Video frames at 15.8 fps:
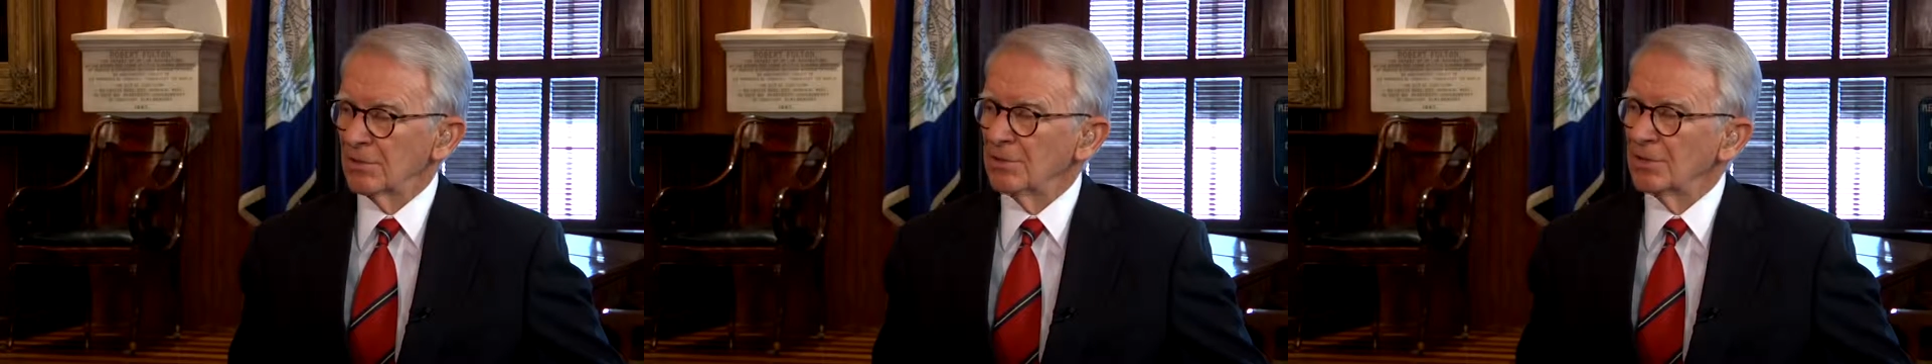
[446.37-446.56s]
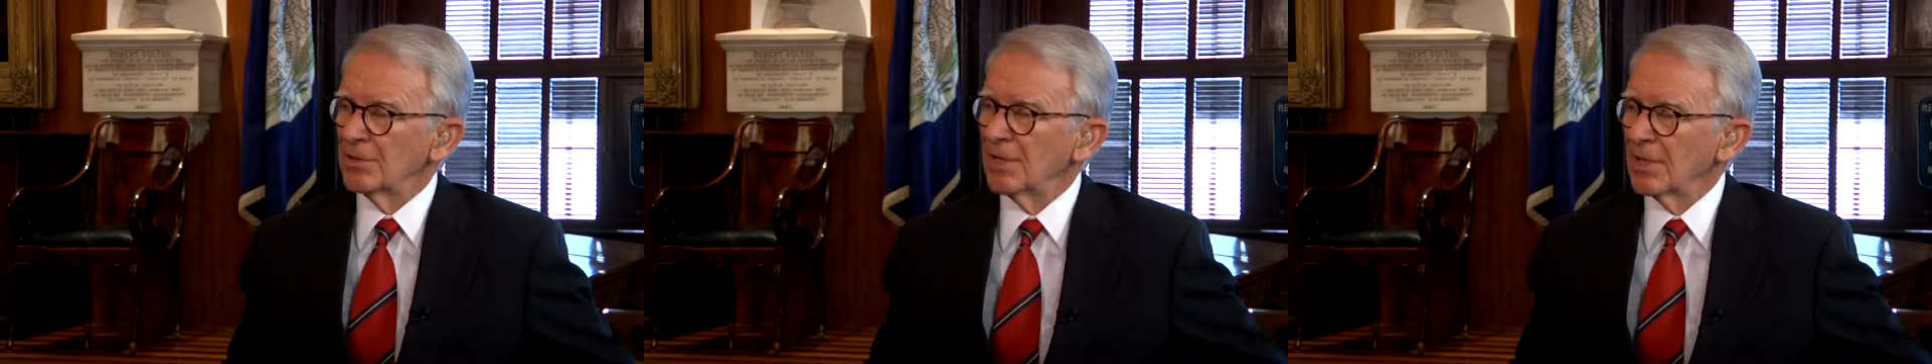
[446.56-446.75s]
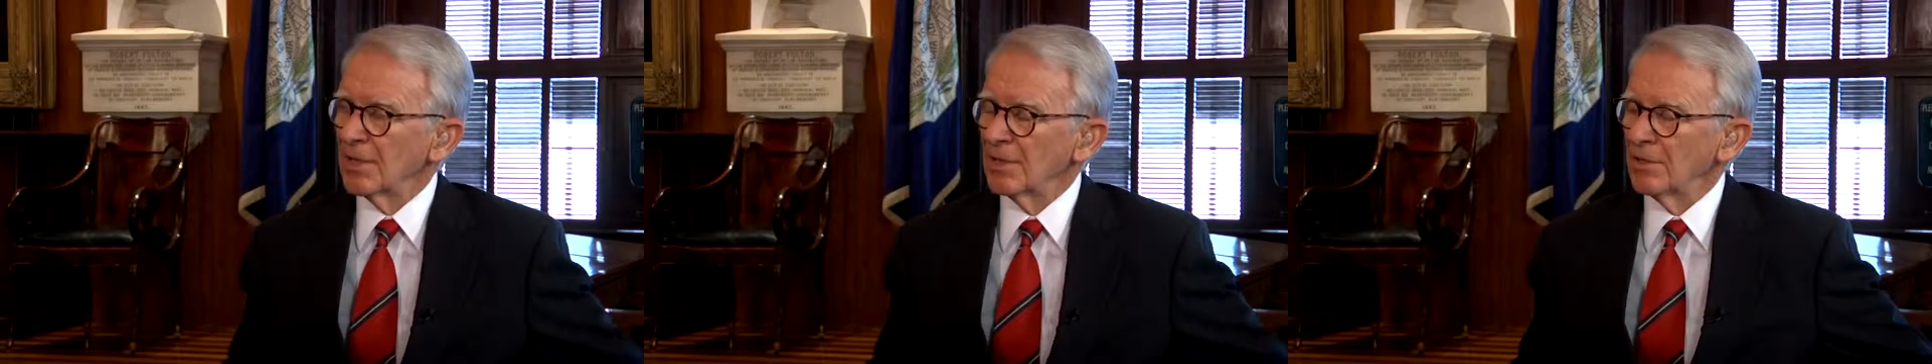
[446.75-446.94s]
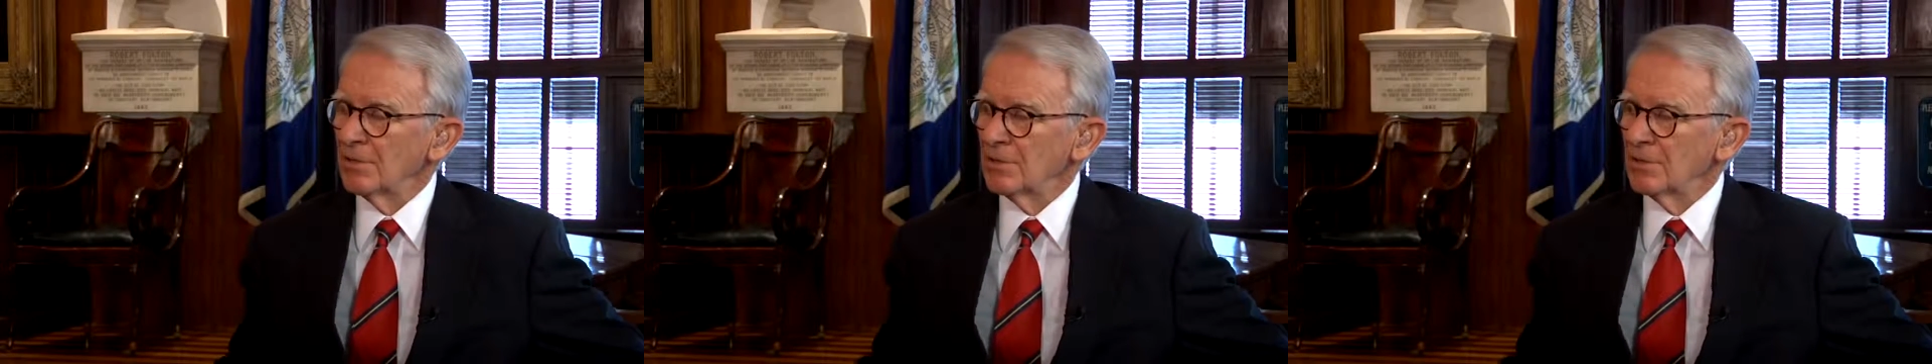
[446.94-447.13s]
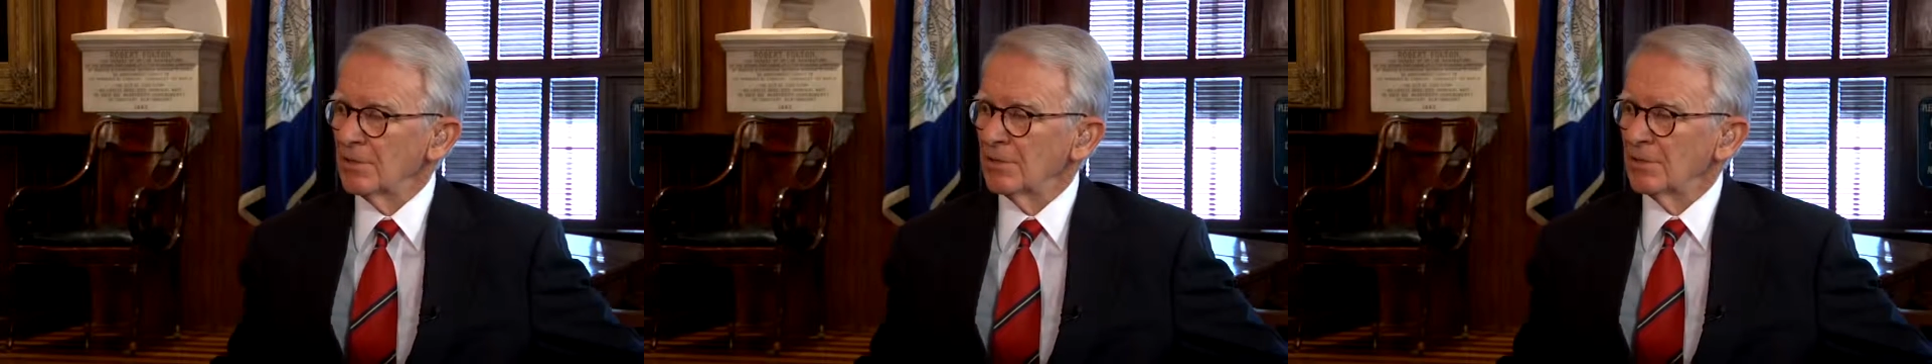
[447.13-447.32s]

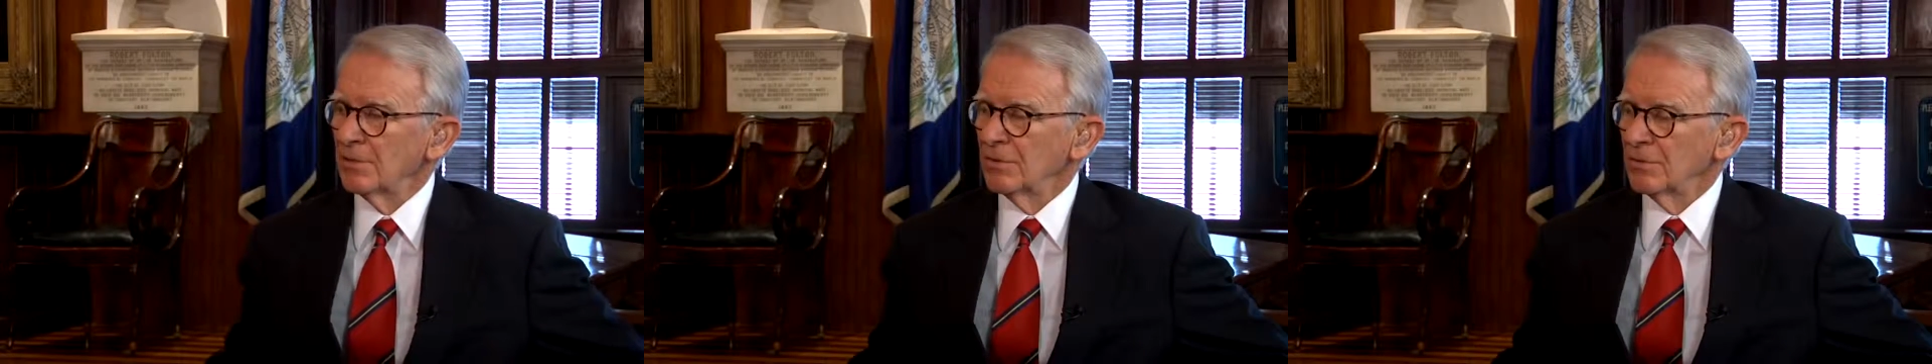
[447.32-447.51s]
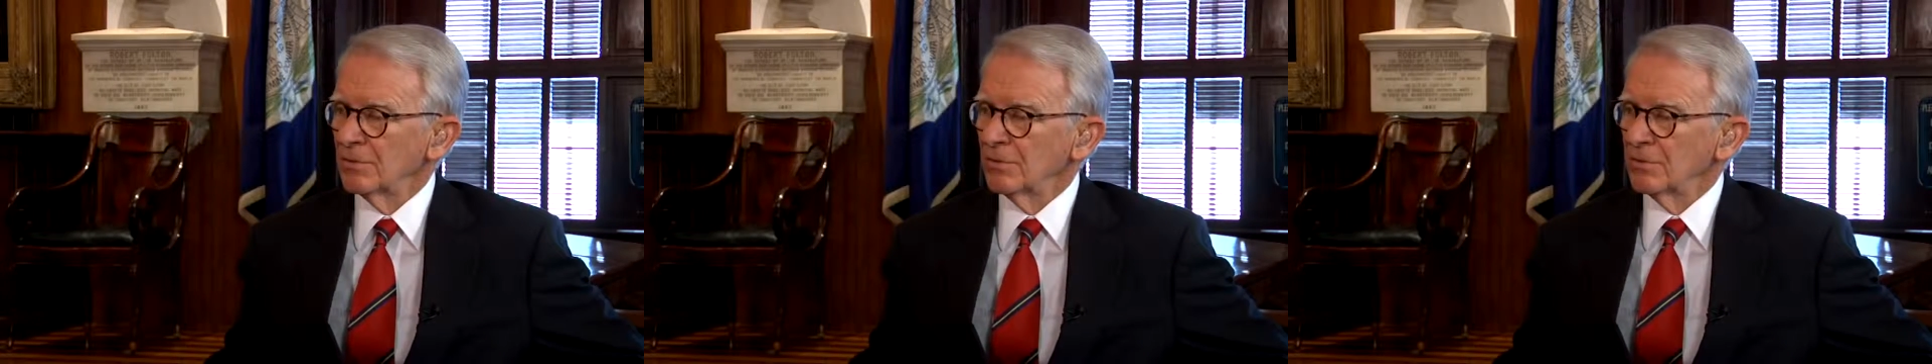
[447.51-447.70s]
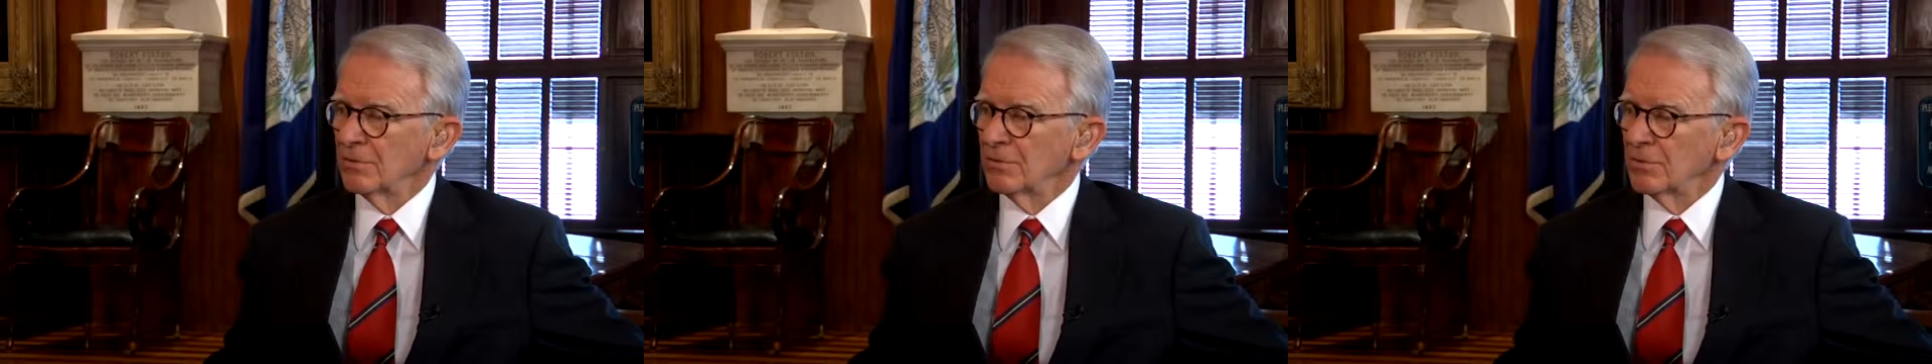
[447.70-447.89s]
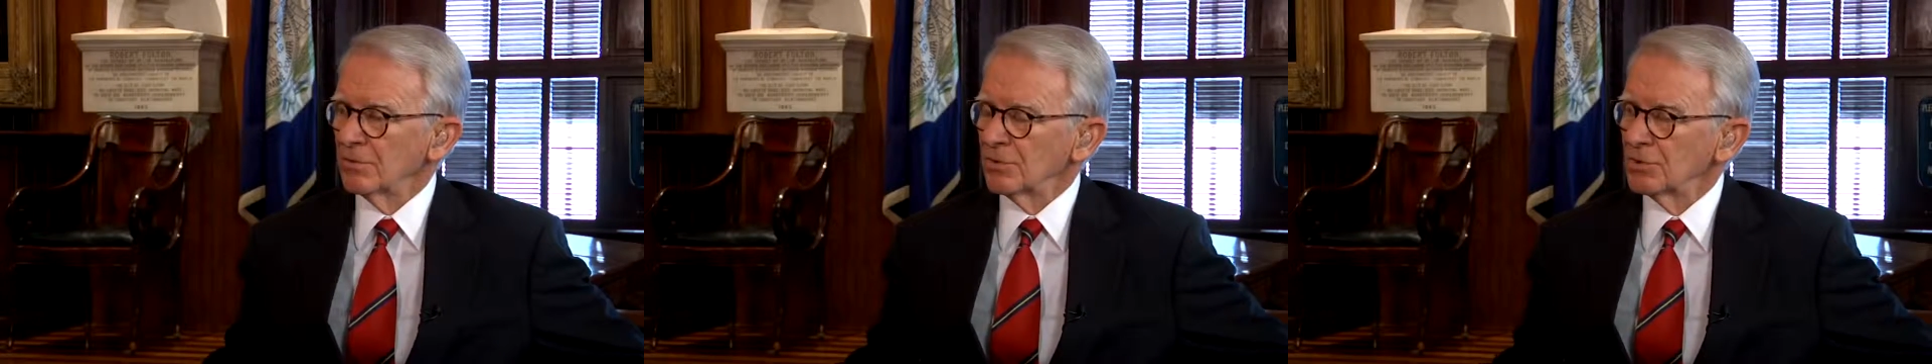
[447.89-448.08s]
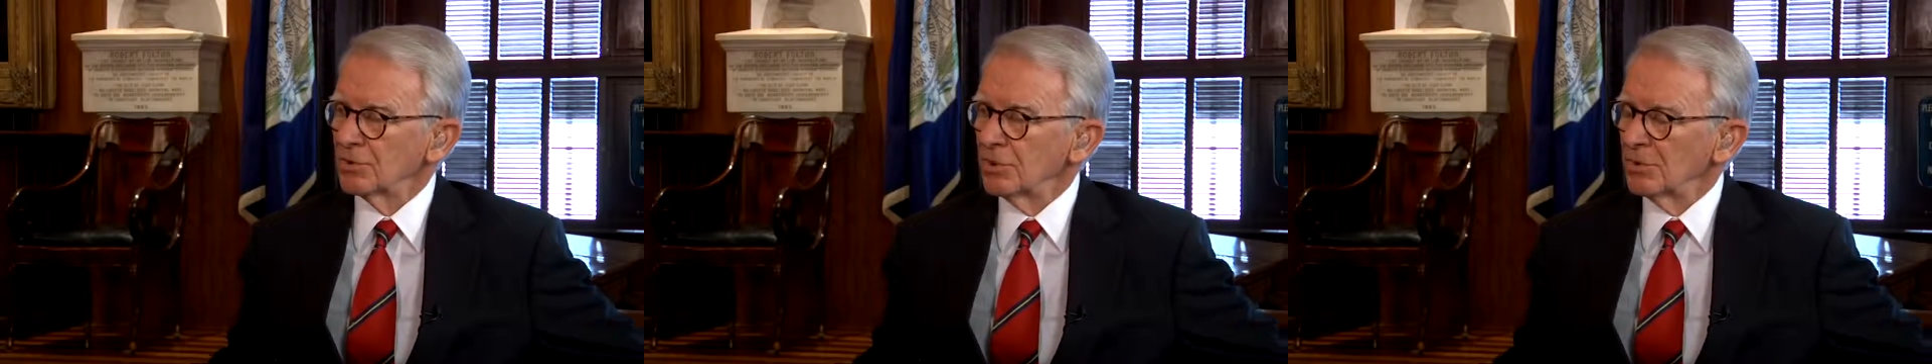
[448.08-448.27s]
cities
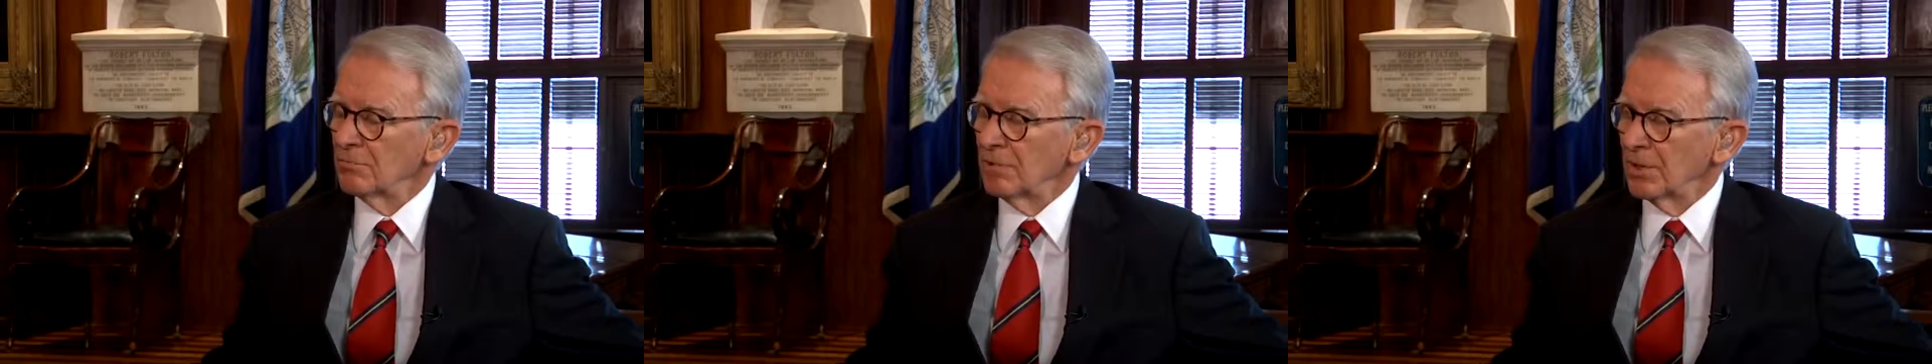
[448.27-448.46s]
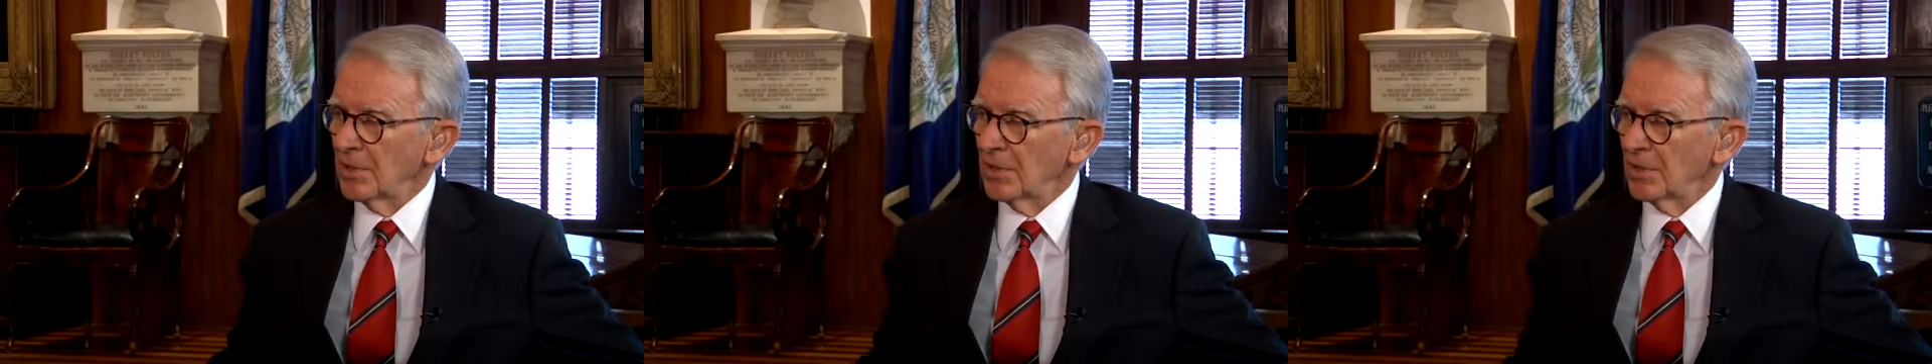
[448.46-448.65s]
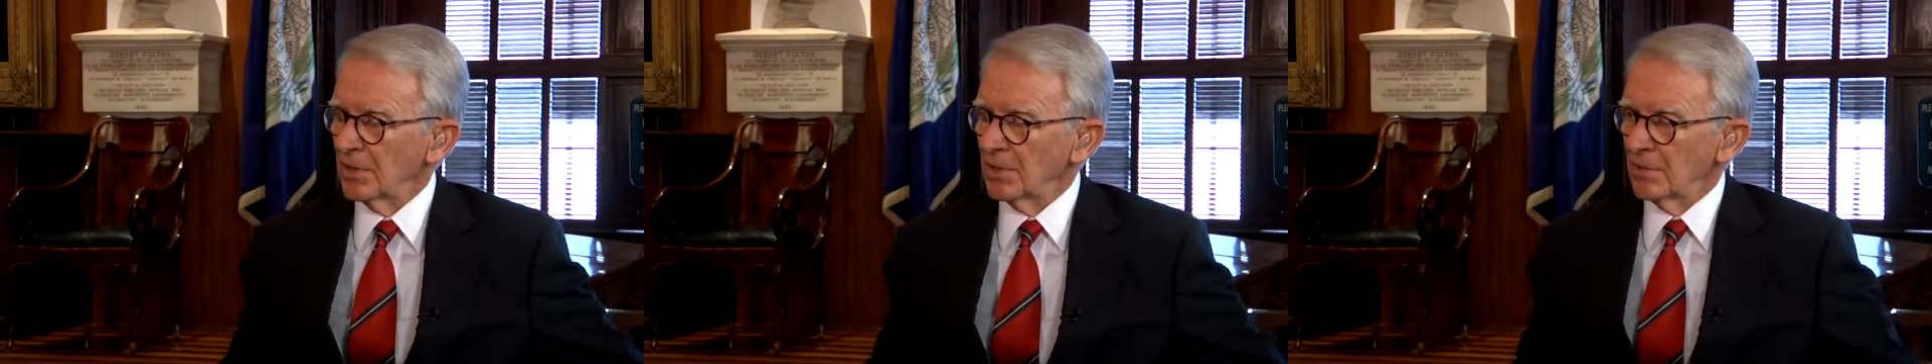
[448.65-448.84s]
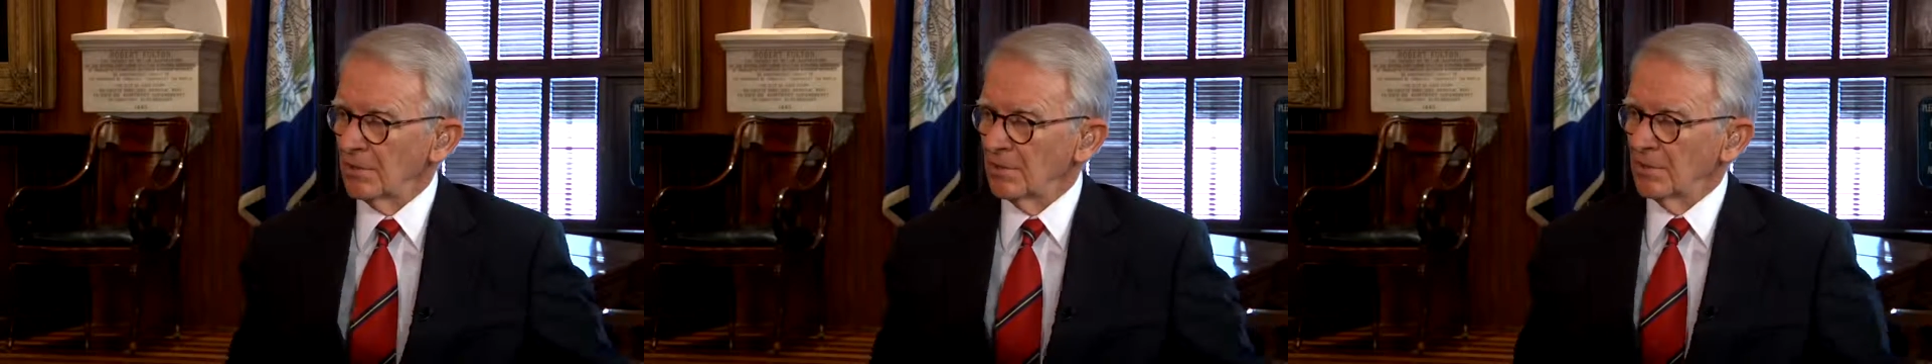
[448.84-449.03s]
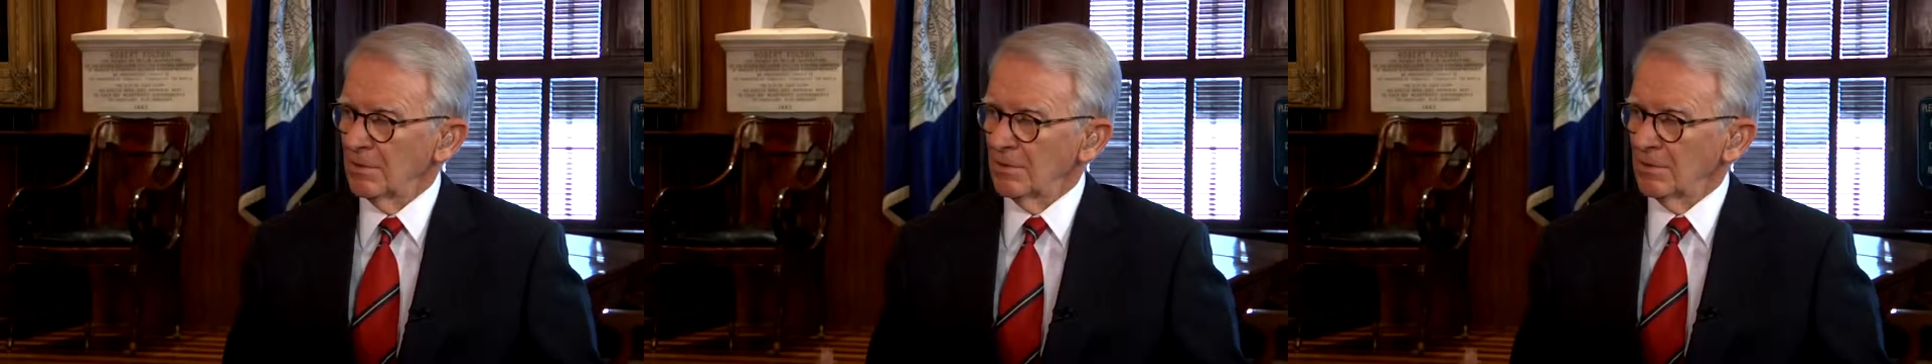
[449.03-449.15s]
should be